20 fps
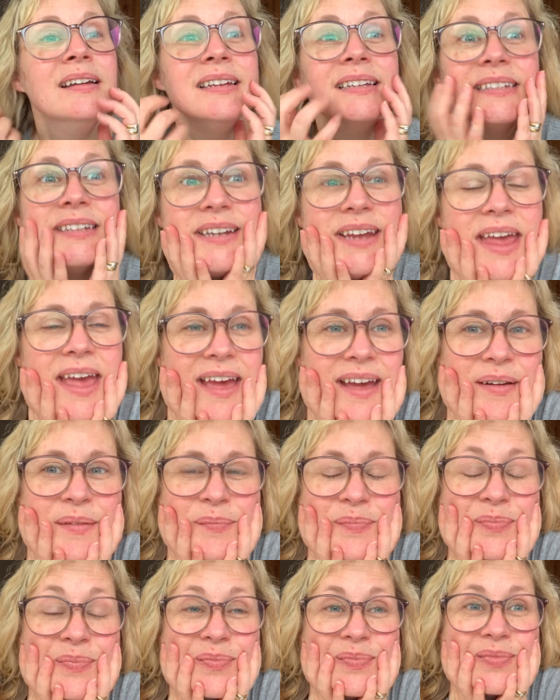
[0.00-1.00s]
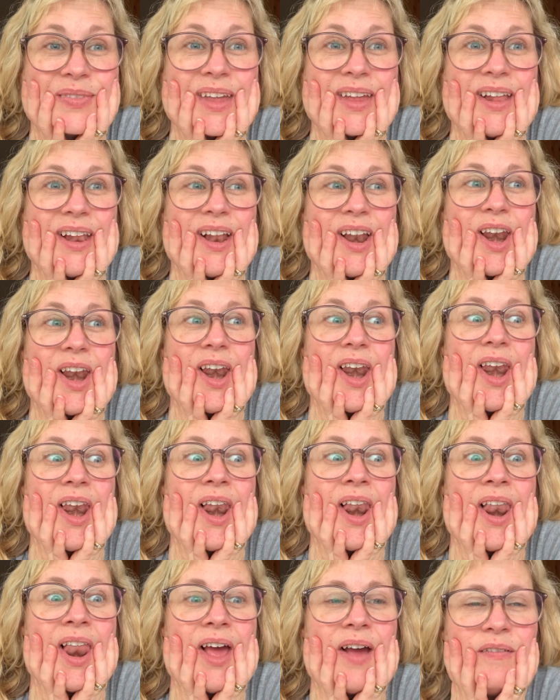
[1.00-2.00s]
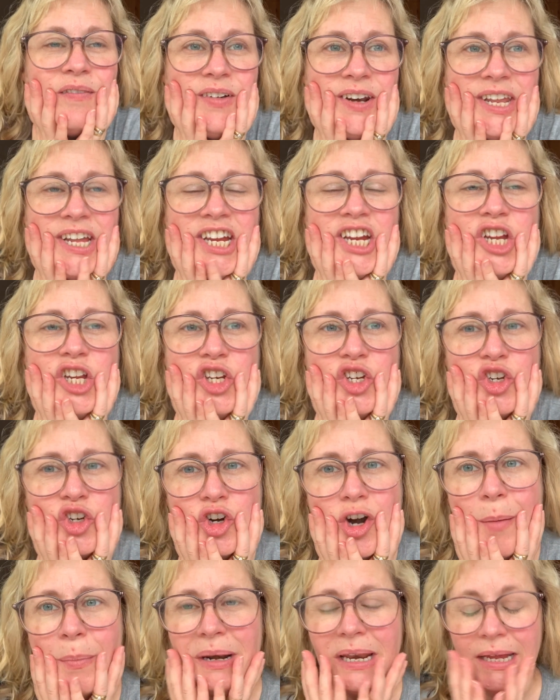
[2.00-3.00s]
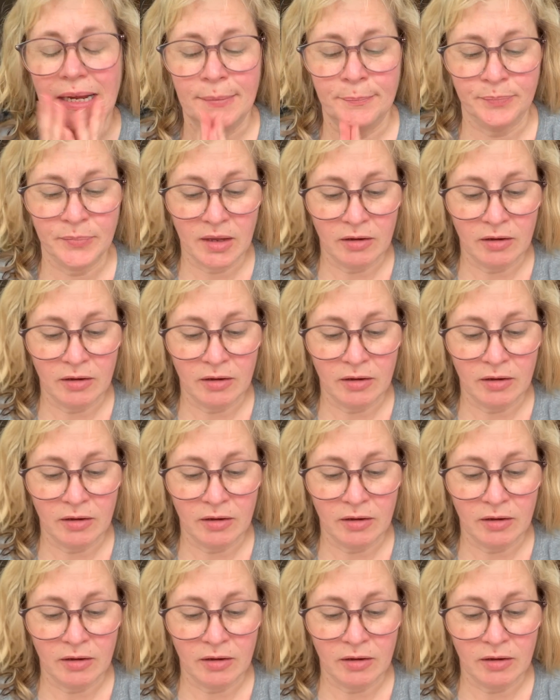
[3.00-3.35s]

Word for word: So yeah, lovely drabbly.